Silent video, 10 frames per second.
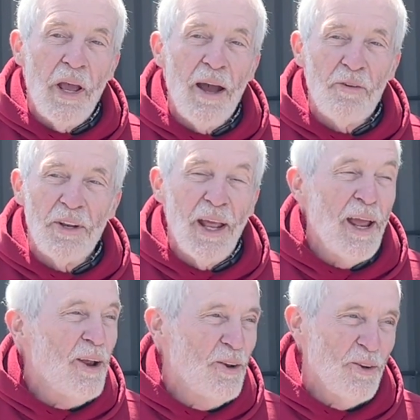have a
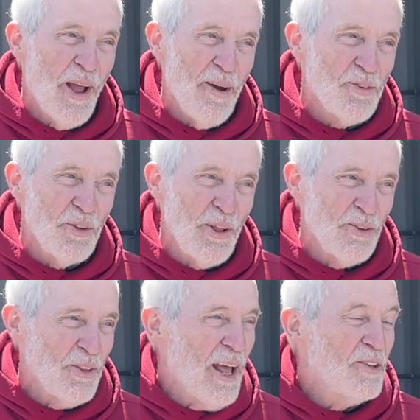day after
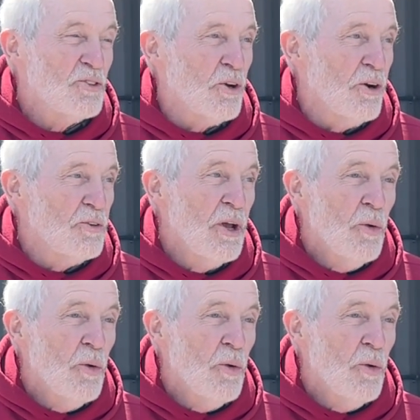that starts